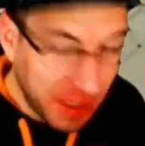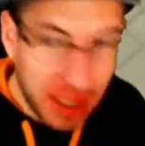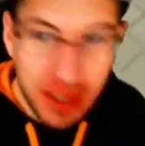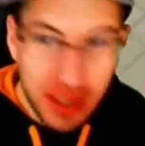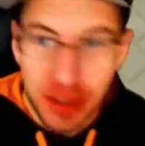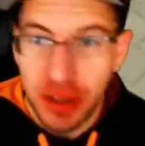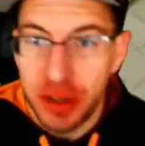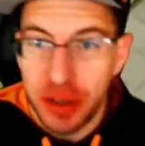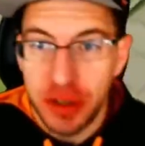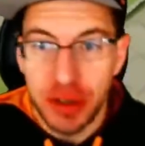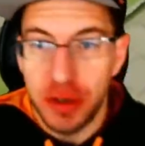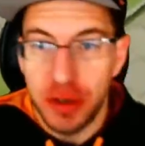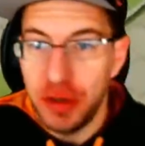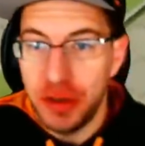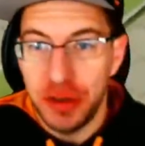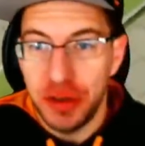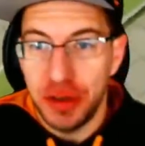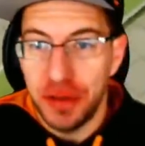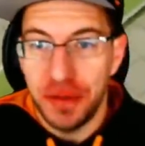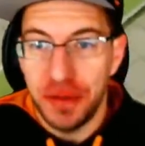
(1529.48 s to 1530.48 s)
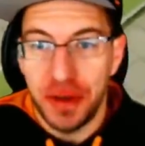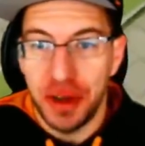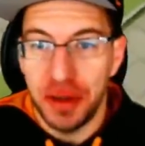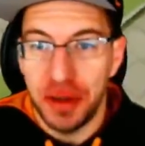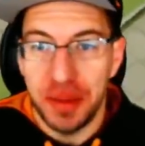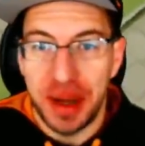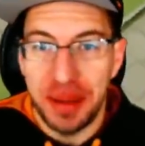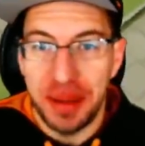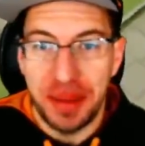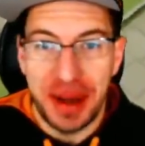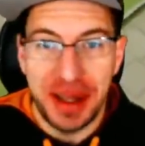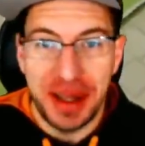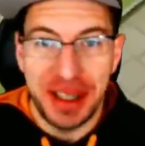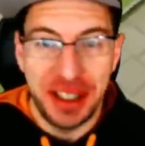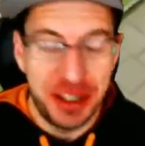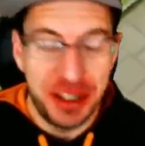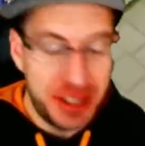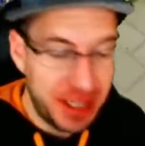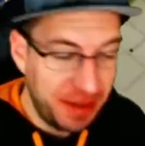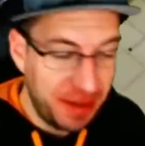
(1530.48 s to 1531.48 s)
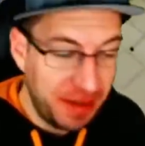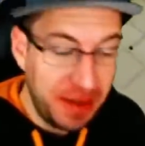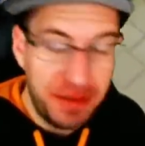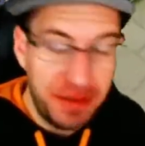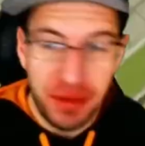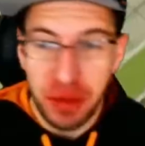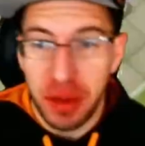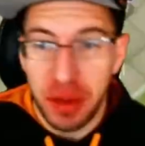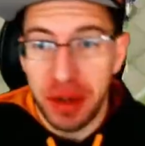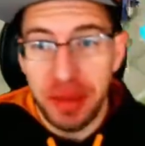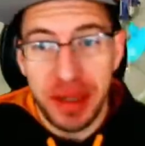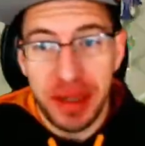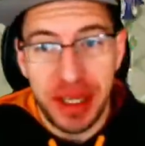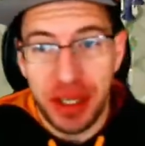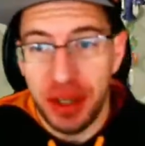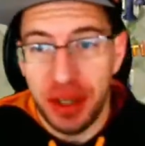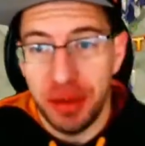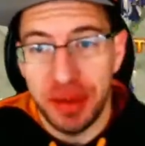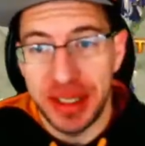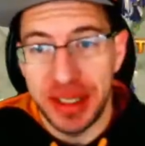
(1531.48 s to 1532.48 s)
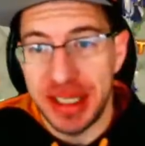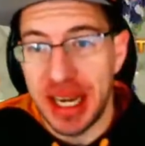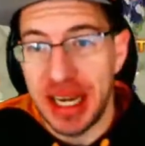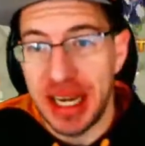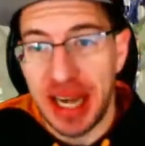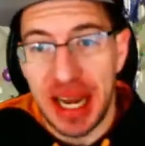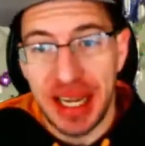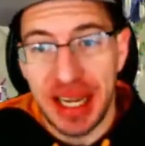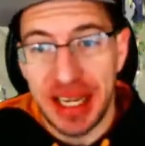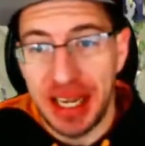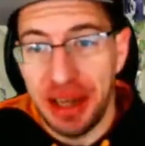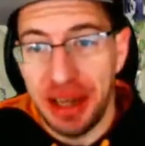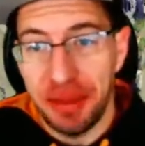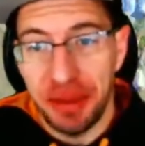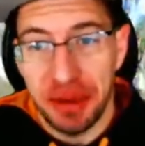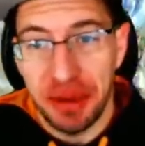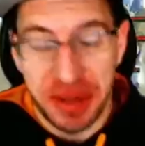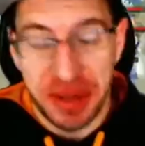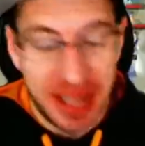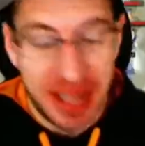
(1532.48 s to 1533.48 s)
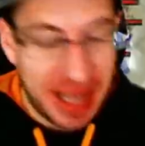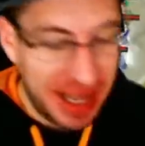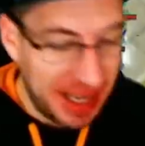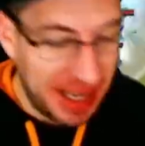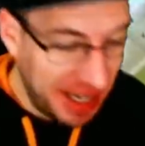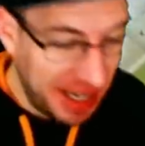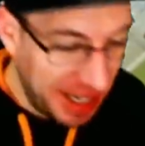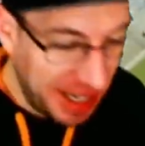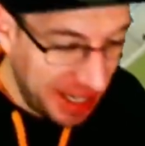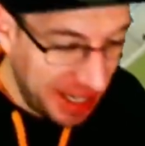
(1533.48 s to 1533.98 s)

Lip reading: Don't follow my Lich stuff. If you want to beat humans, I can help you with that.